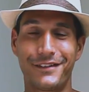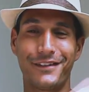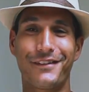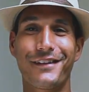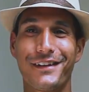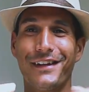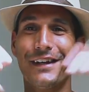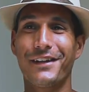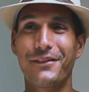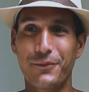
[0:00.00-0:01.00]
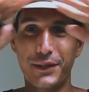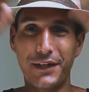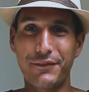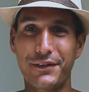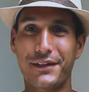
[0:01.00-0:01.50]
This is the, we
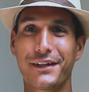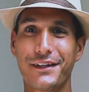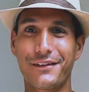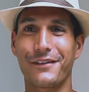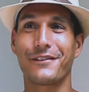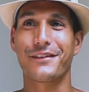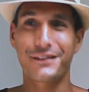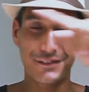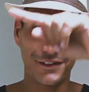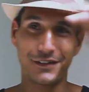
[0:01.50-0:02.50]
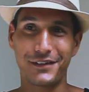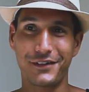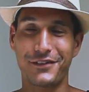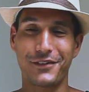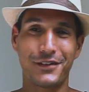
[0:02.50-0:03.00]
have this clean zone, this
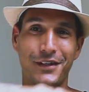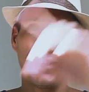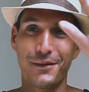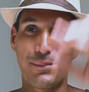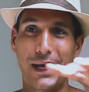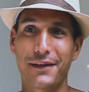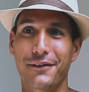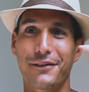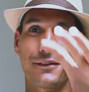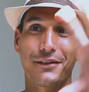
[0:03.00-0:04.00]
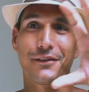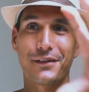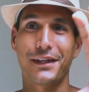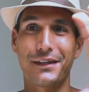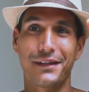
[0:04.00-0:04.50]
architecture pattern, you know,
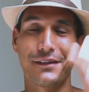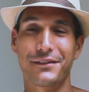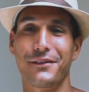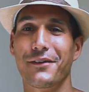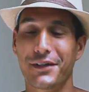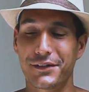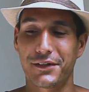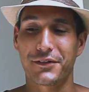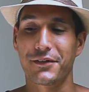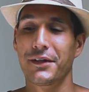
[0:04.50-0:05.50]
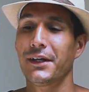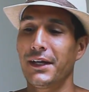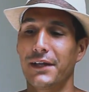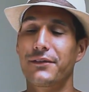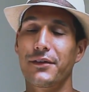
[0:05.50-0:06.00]
in, in this new architecture.
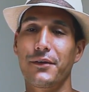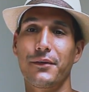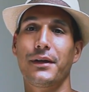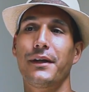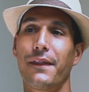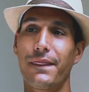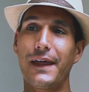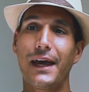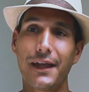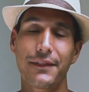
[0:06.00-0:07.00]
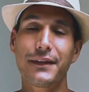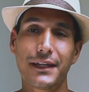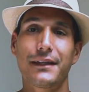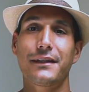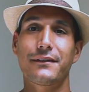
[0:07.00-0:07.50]
And so that, I think
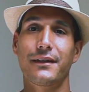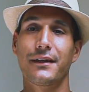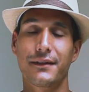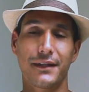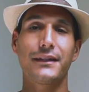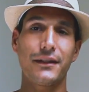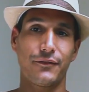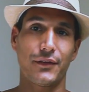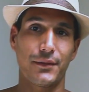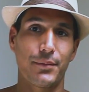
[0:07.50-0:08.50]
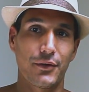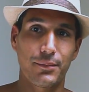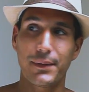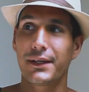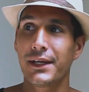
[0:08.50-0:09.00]
that that's the default approach,
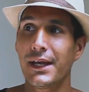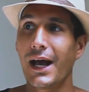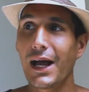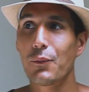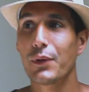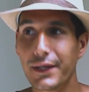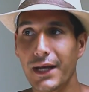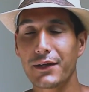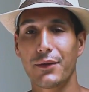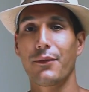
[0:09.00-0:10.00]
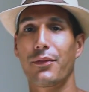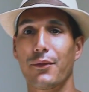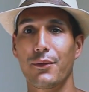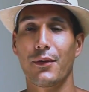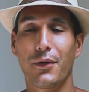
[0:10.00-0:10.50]
but I would not go
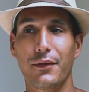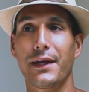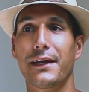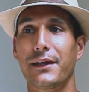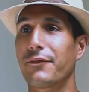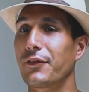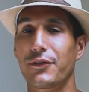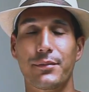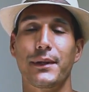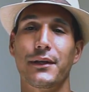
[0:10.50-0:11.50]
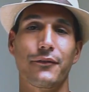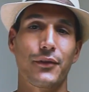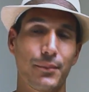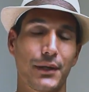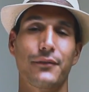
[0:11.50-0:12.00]
through all that if you're just making a
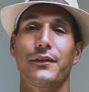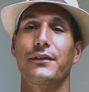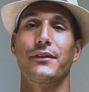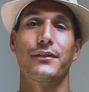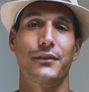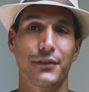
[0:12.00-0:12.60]
few bug fixes and